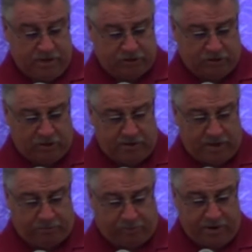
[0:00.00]
I
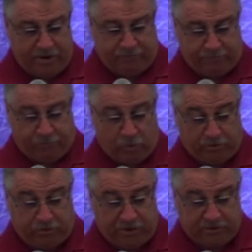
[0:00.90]
scurried out praying for
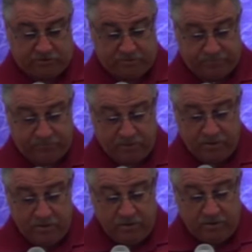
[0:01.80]
4 things.
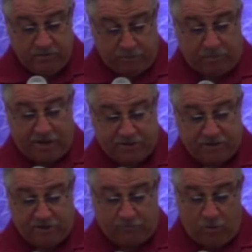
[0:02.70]
The
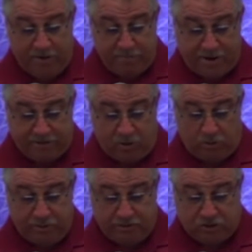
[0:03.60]
blessings of white
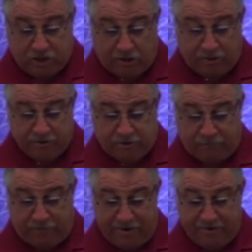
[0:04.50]
magnolias, courage
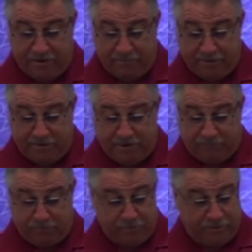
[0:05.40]
to find them in an
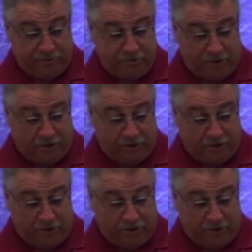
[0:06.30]
unfamiliar